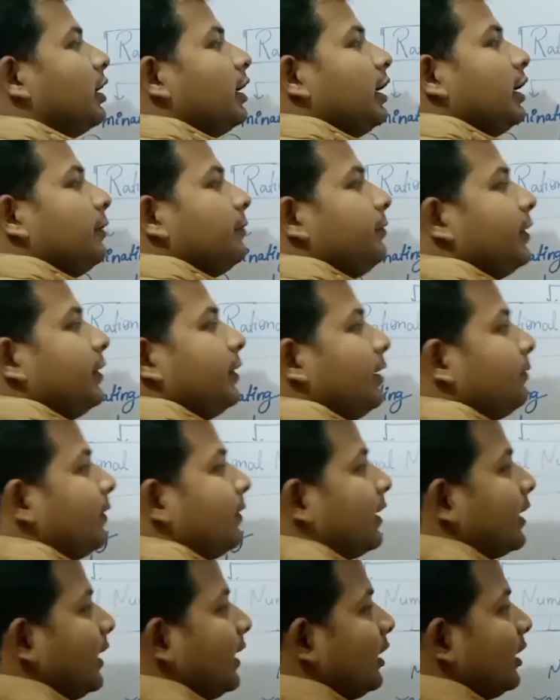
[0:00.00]

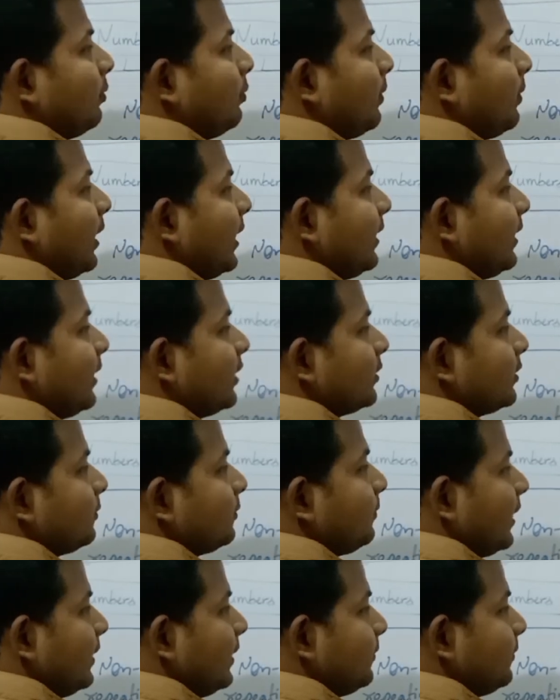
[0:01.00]
Similarly, if I write
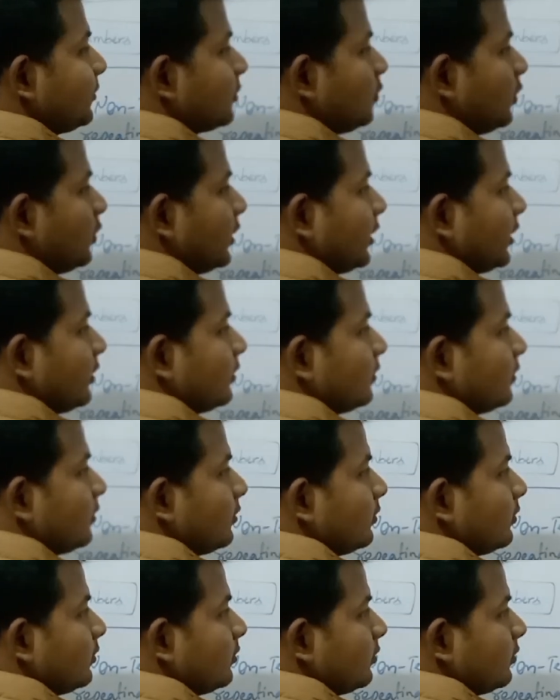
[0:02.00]
minus 5
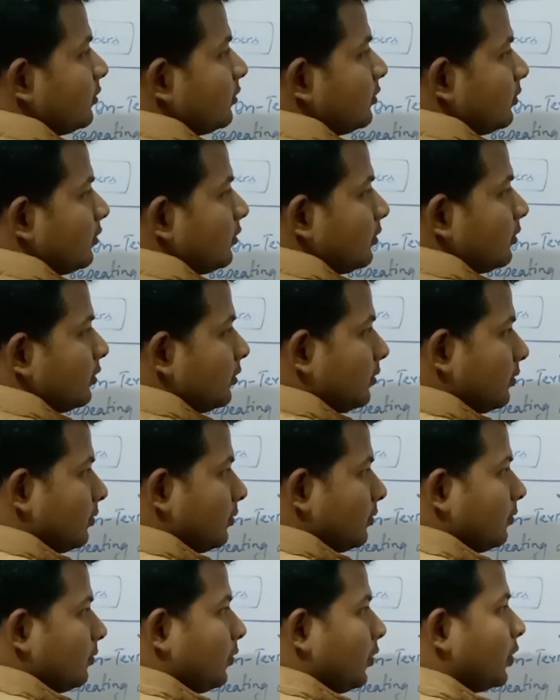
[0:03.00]
square,
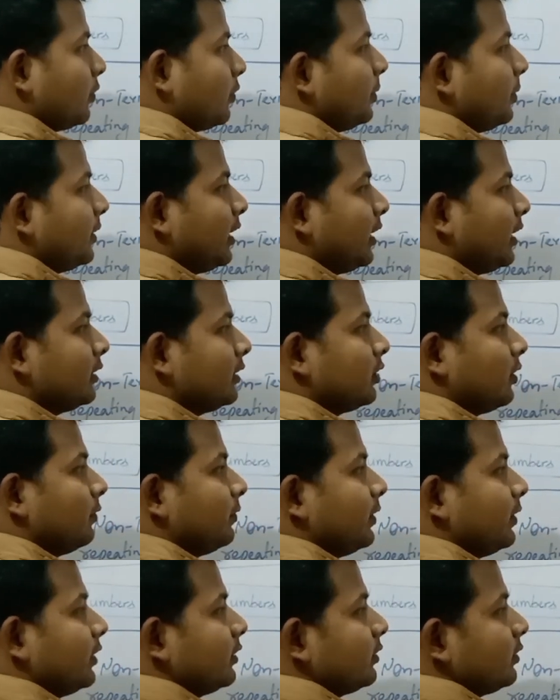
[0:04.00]
what
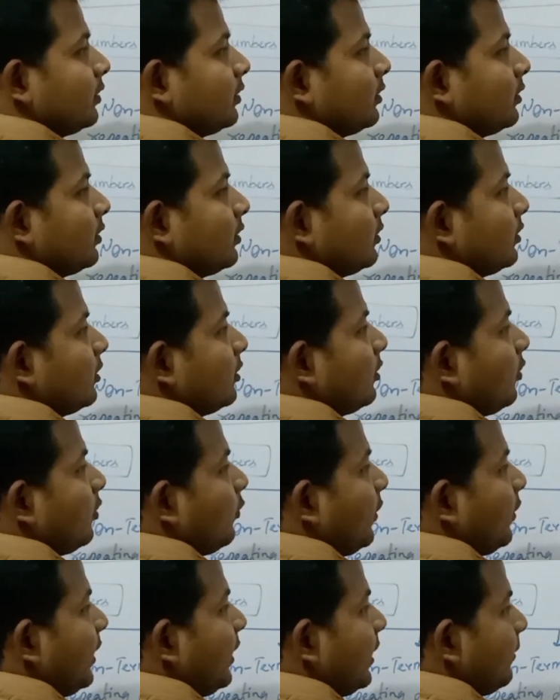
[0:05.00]
will be the answer of
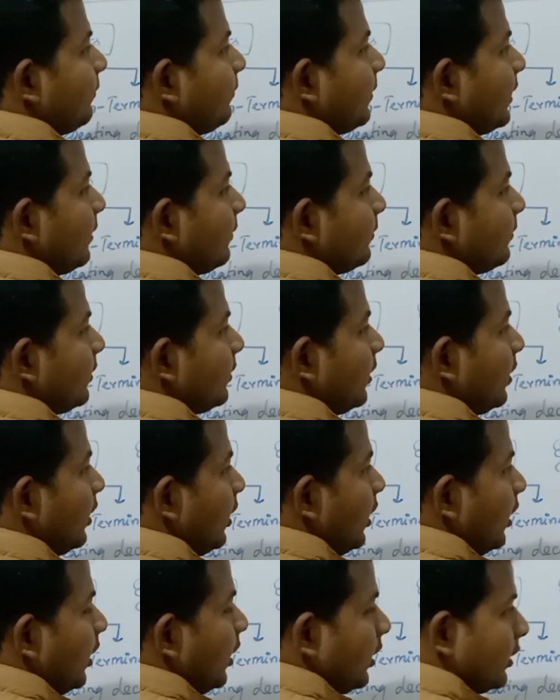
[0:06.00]
this?
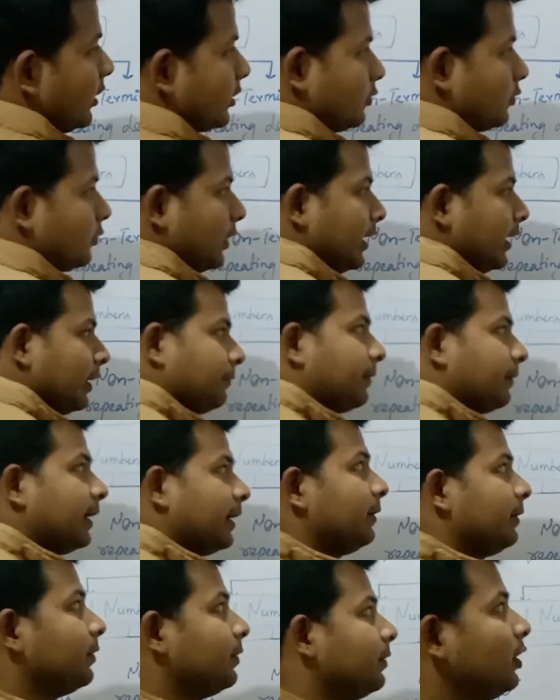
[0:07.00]
25.
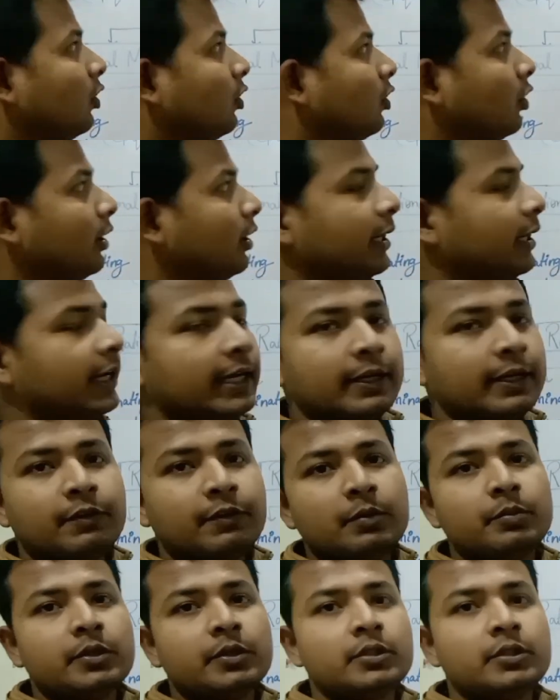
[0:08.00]
Is 25 a
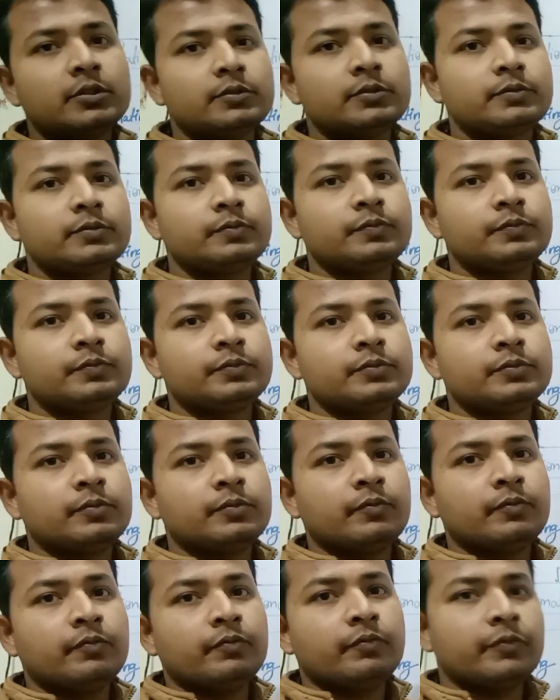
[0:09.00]
non-negative number?
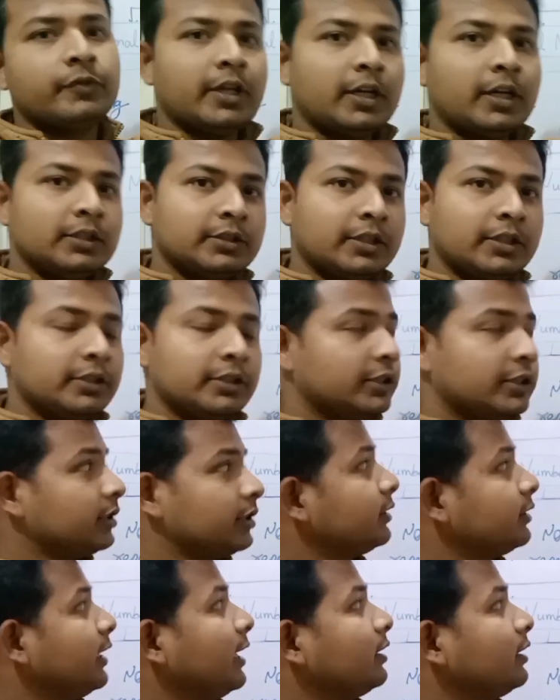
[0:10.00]

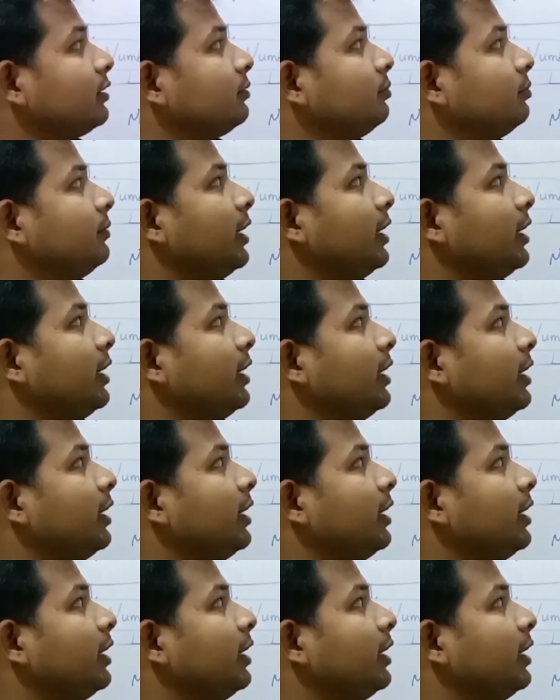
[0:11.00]
The answer is yes.